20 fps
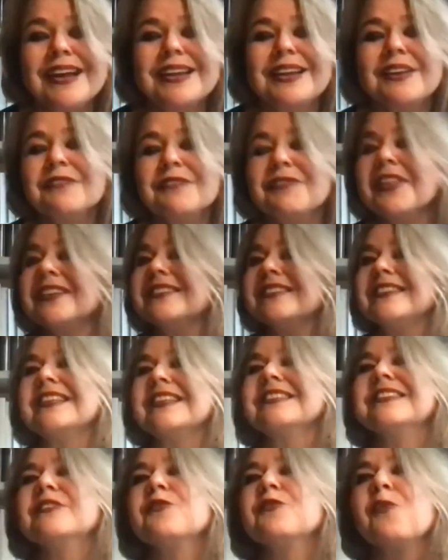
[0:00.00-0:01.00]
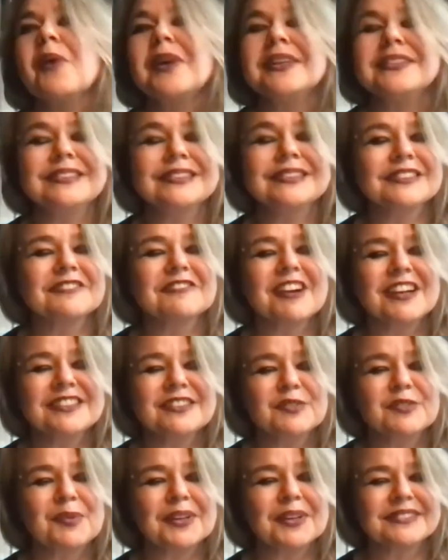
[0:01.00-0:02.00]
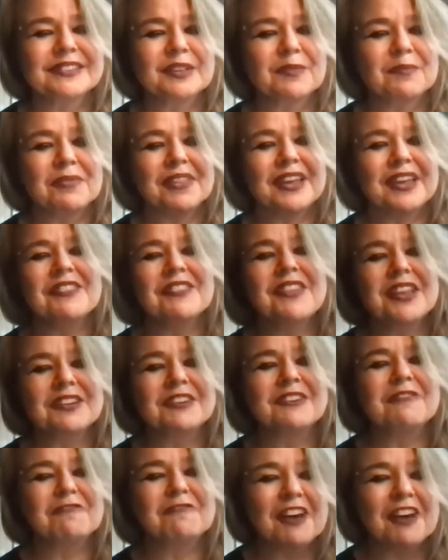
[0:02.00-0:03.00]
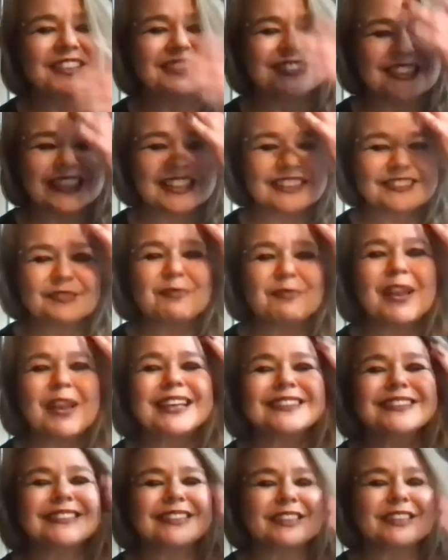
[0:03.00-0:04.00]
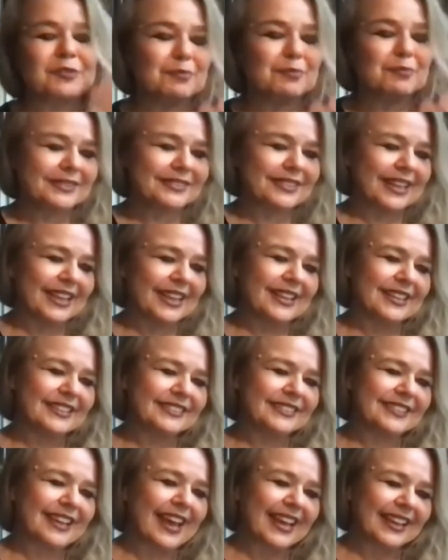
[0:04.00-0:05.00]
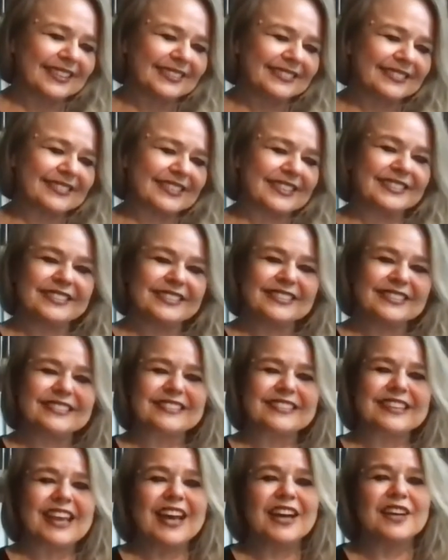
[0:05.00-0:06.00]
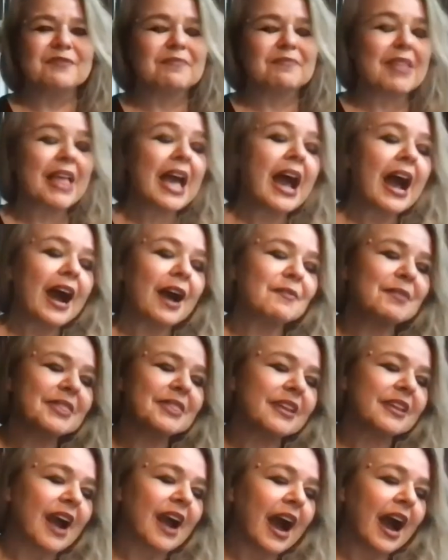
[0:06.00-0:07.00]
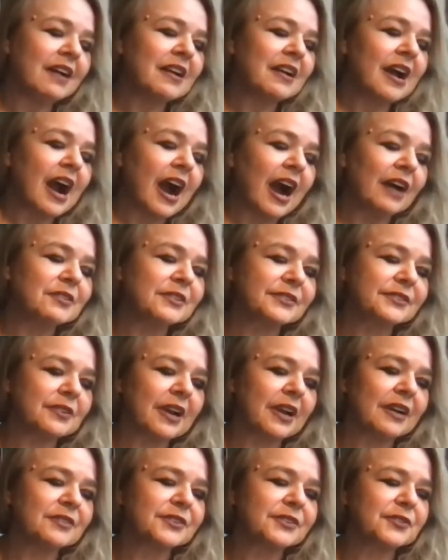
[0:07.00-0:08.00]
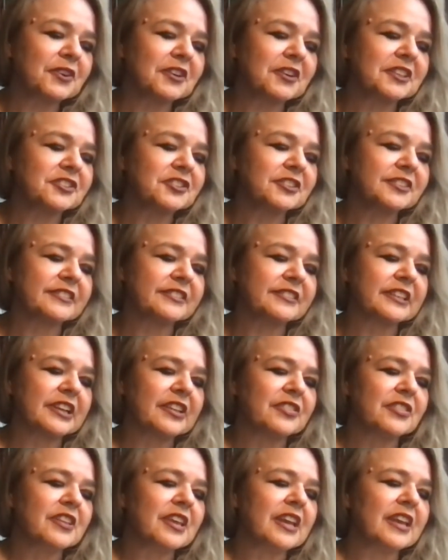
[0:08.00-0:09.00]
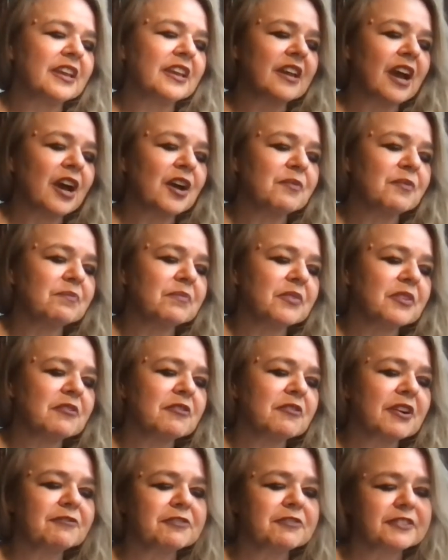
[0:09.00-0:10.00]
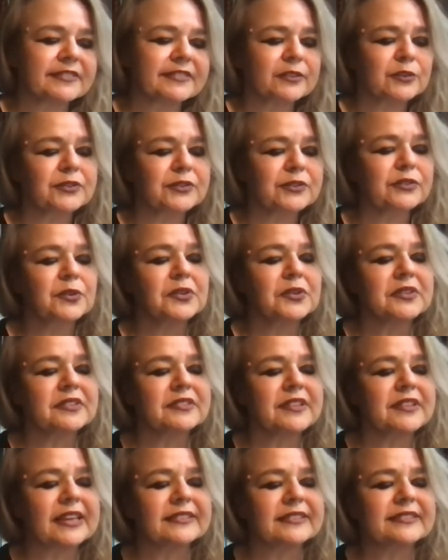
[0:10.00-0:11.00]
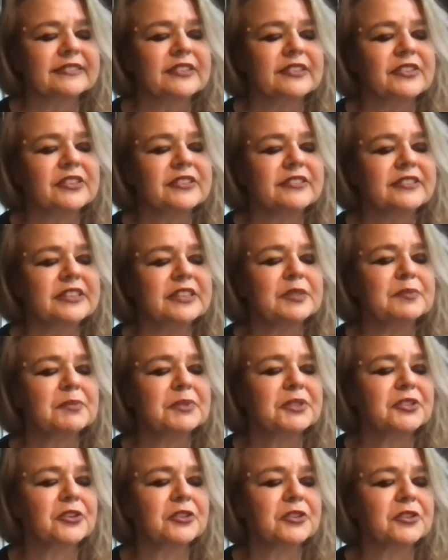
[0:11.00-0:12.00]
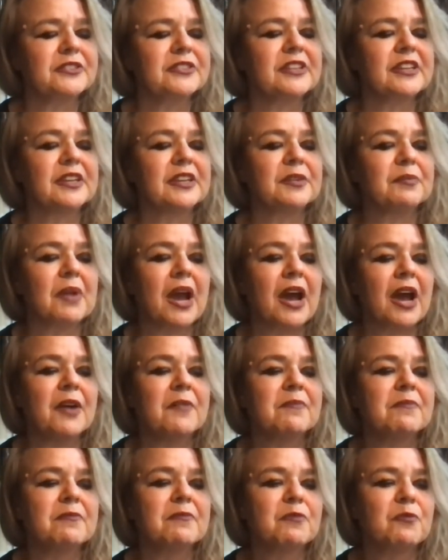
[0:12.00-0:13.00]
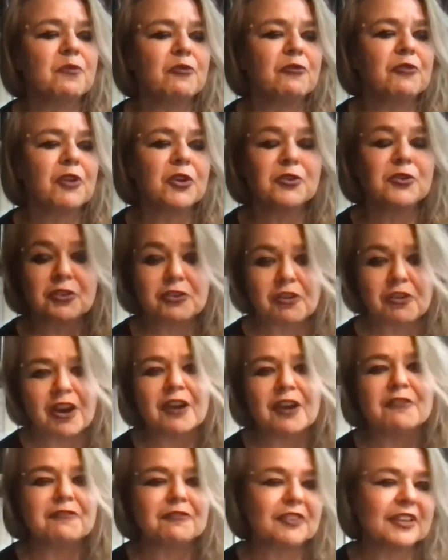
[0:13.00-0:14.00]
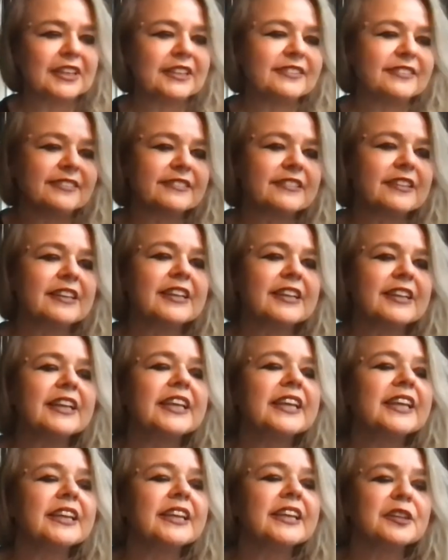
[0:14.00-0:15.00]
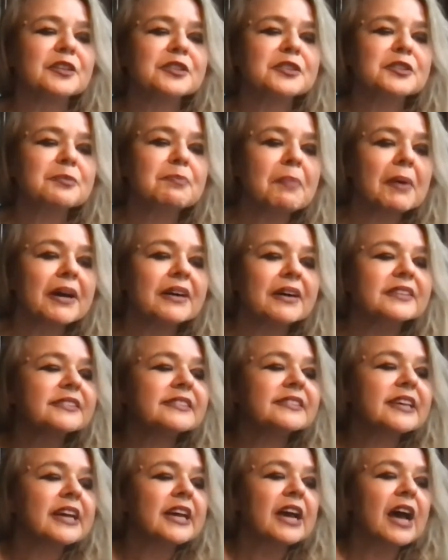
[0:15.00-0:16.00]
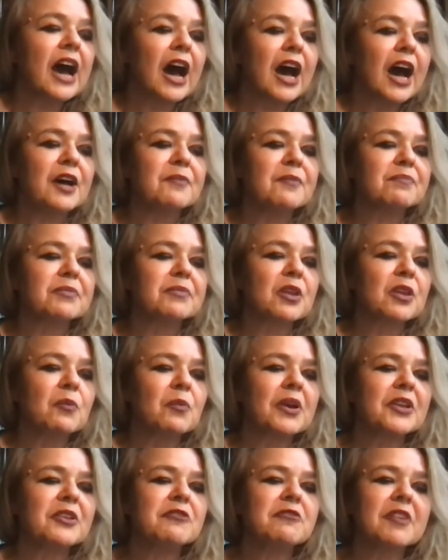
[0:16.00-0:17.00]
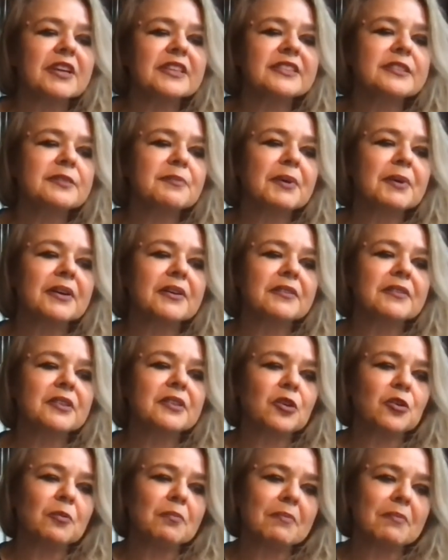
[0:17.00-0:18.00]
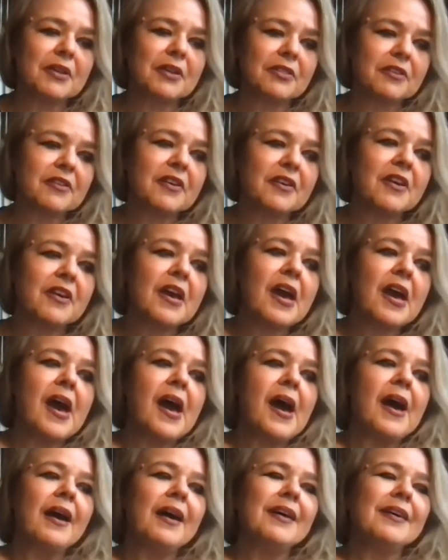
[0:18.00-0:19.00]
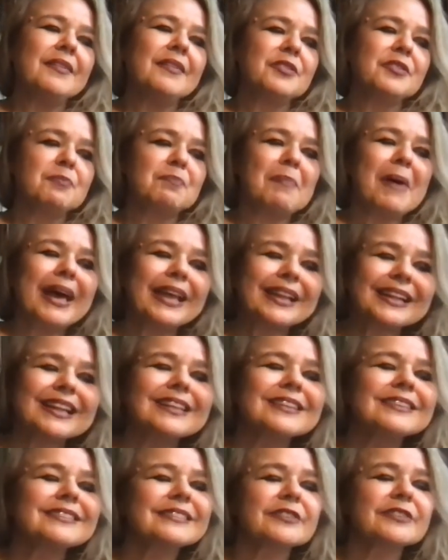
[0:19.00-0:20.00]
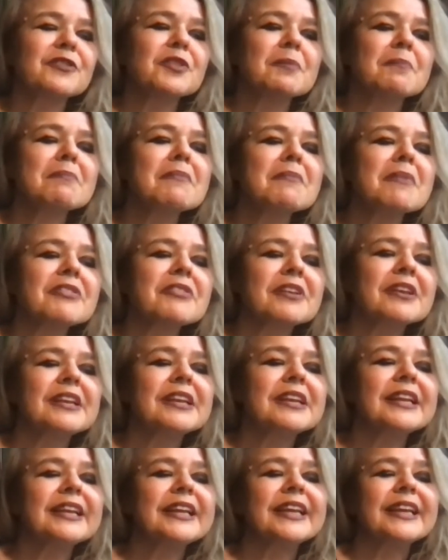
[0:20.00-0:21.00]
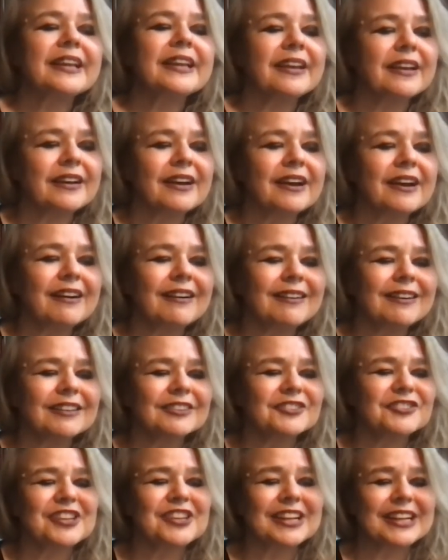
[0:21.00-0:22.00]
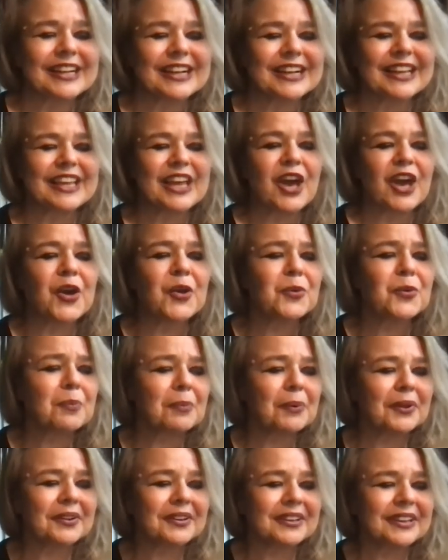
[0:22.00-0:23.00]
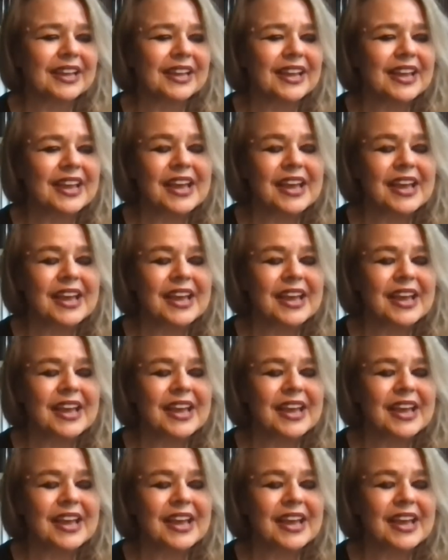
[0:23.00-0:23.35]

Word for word: I, love that sense of waiting to write about something and mm. then finding its place in a particular text. And um, I mean, the I, I, was I was very interested in the um, the reference also in the text to the Tina Modotti um, photograph Easter Lily and Bud, um, where you write about your mother. The petals of the mother lily are mm. gently open.